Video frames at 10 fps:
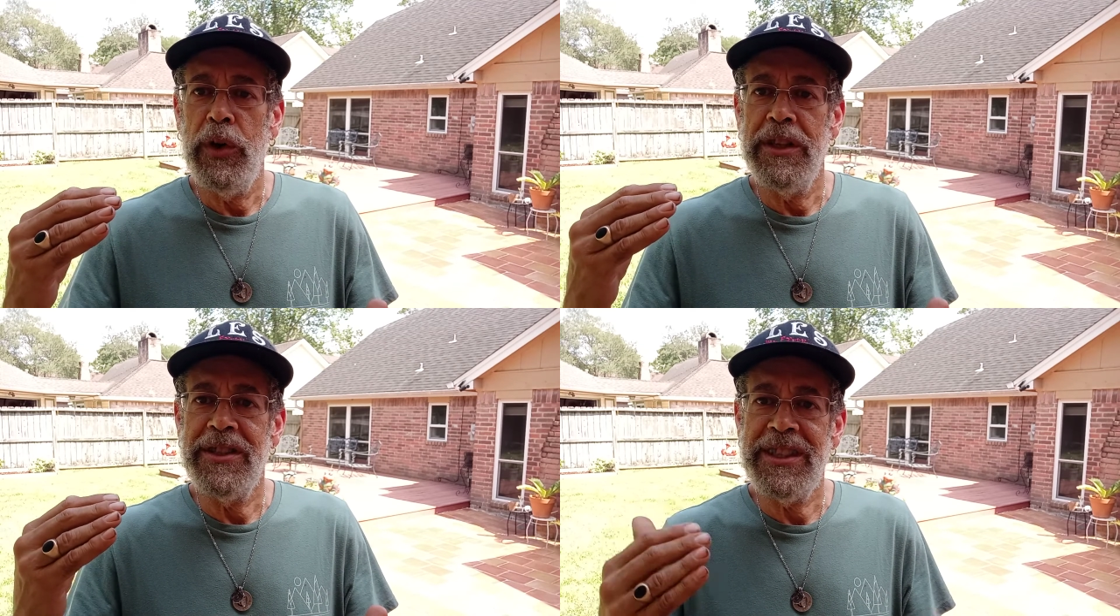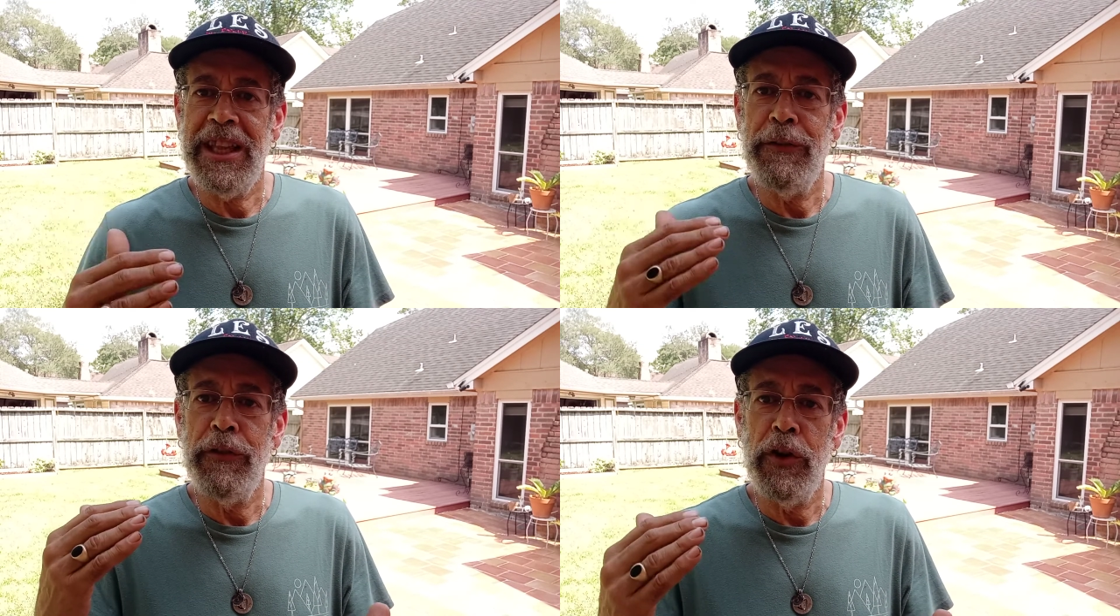
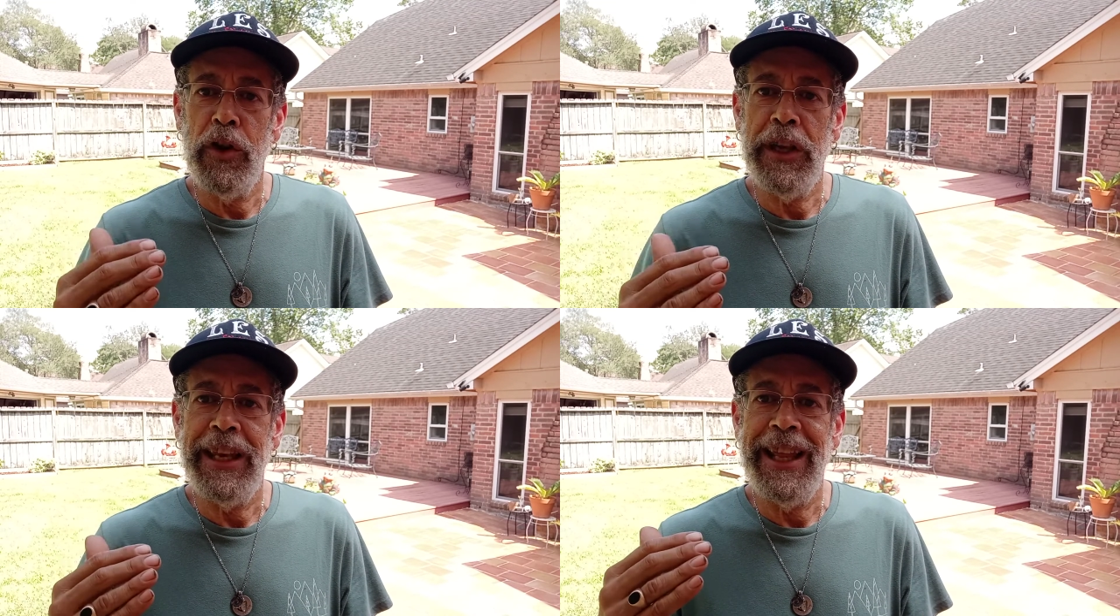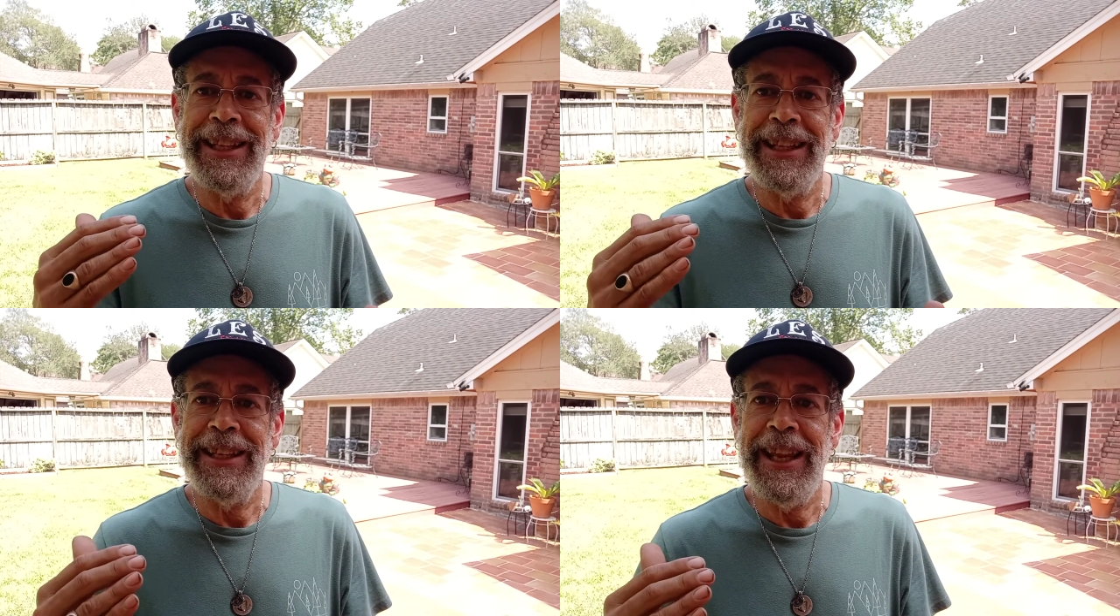instead of looking
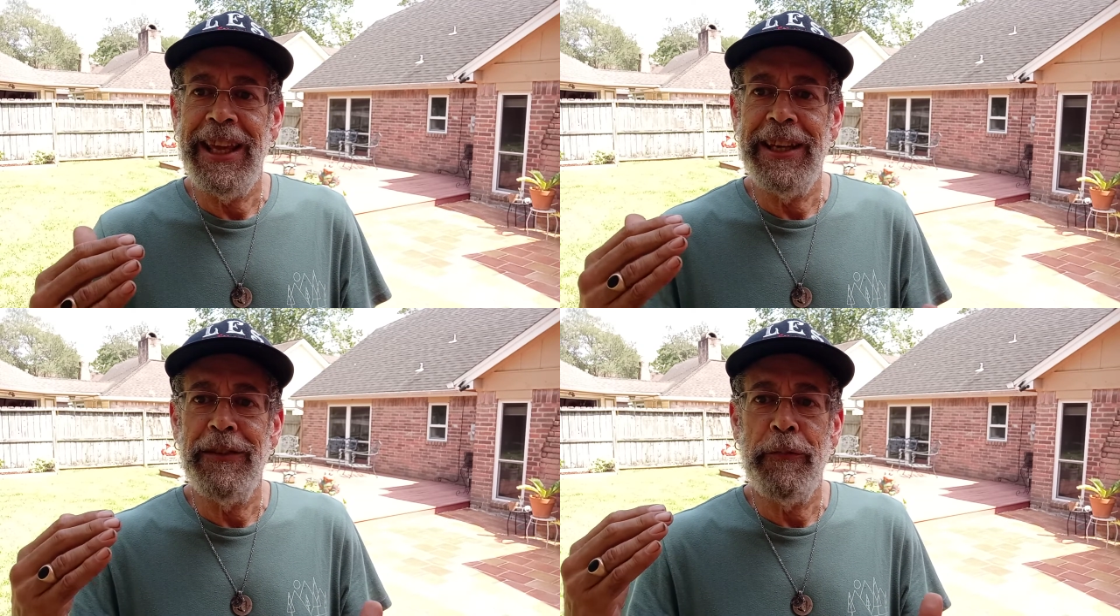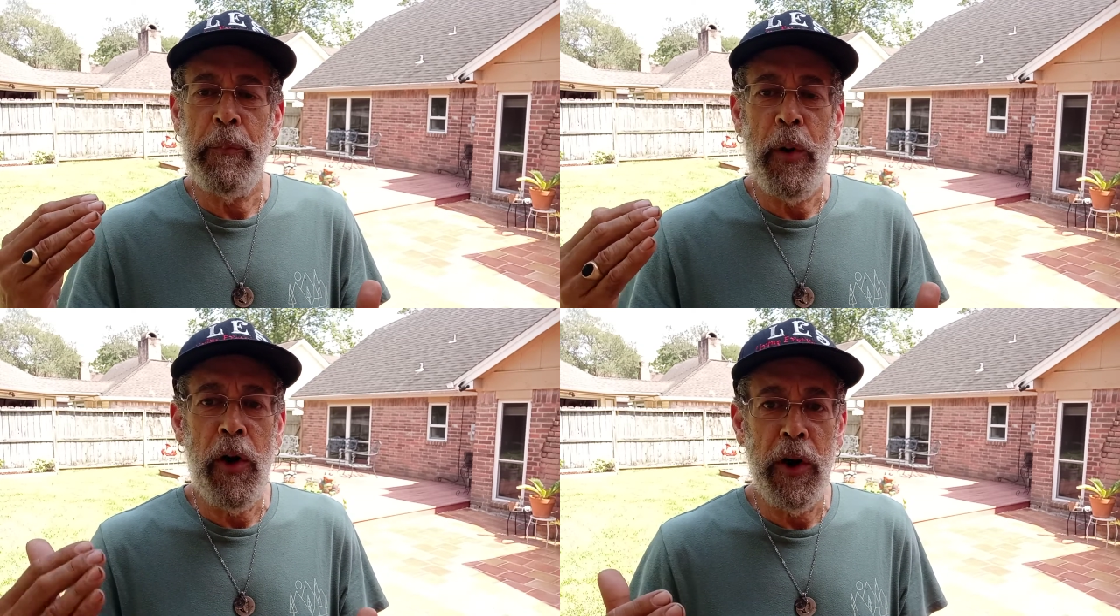at the negative
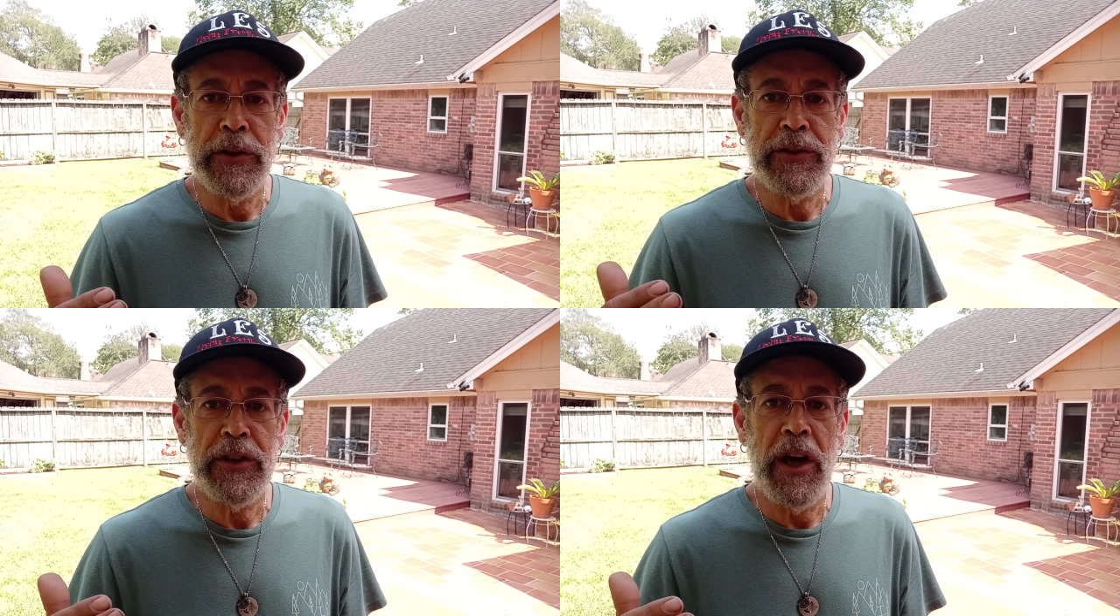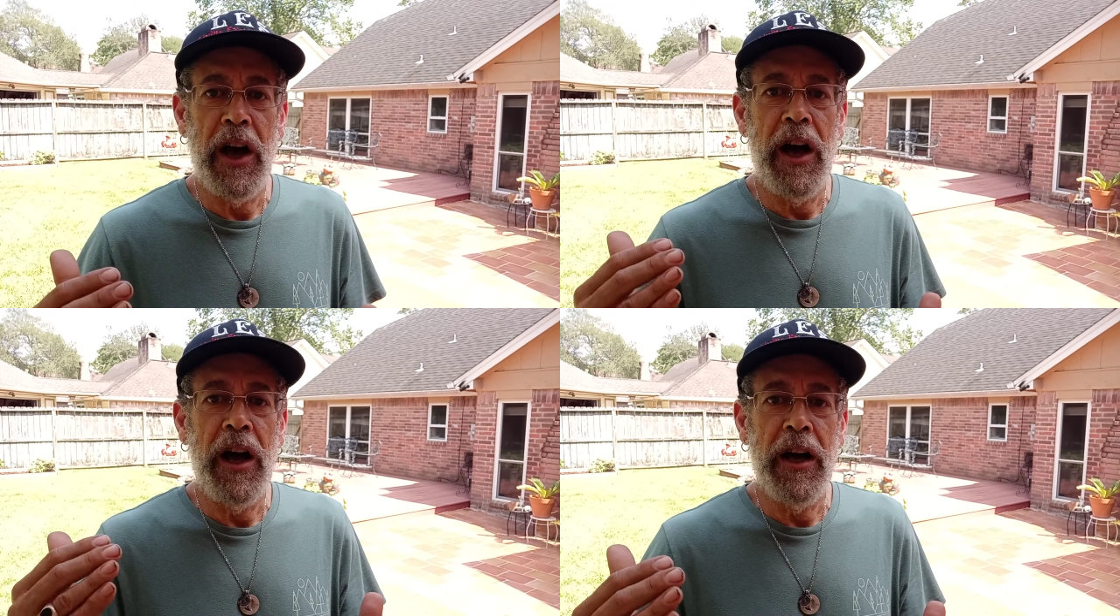parts
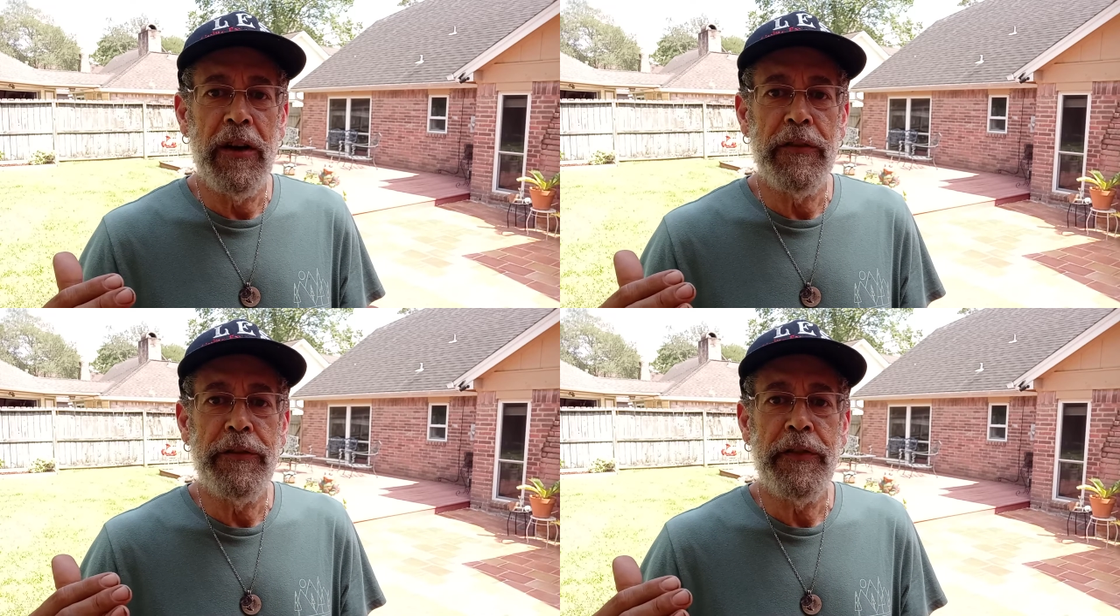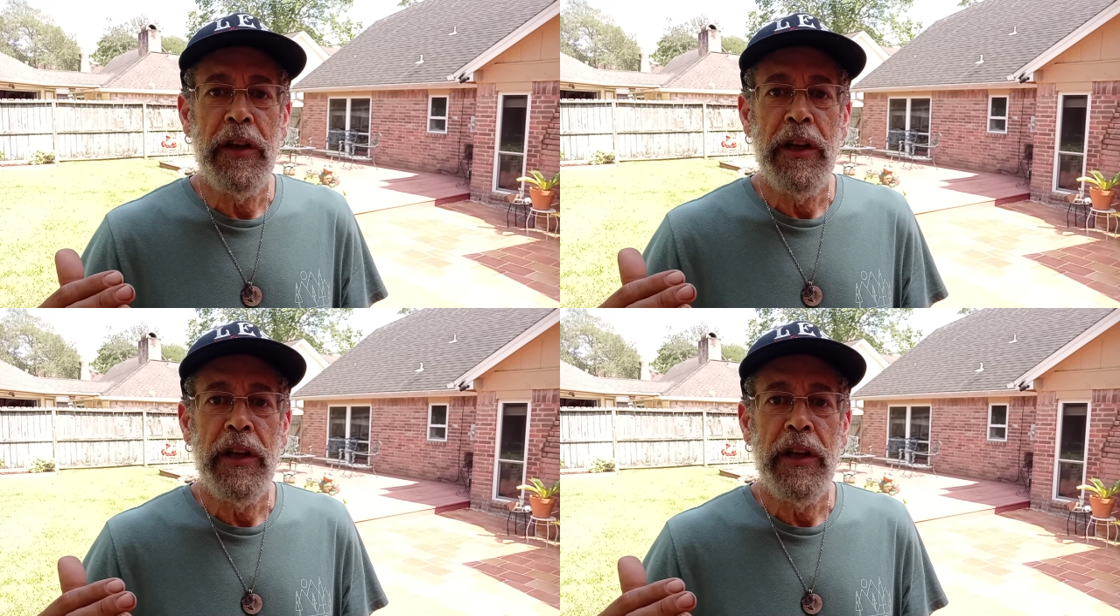of